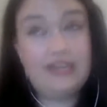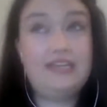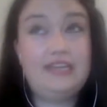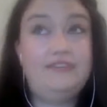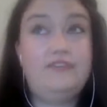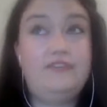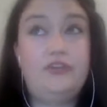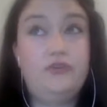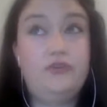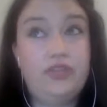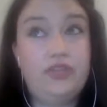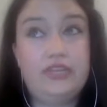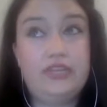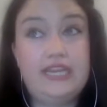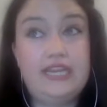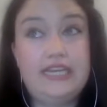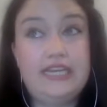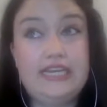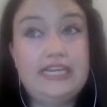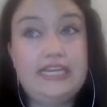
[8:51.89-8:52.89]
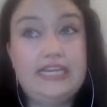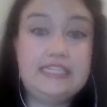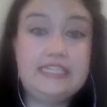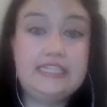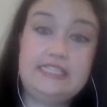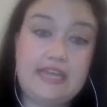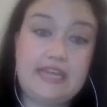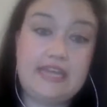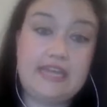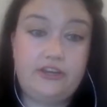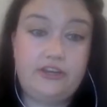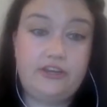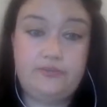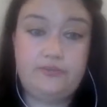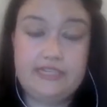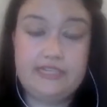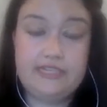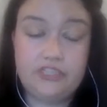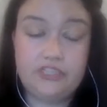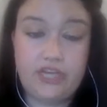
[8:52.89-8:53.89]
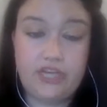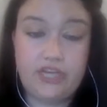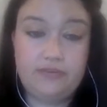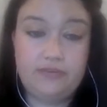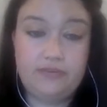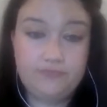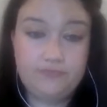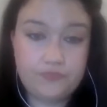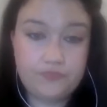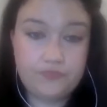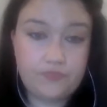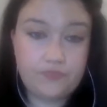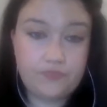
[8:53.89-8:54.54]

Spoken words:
They may not even know that they need to sign your petition.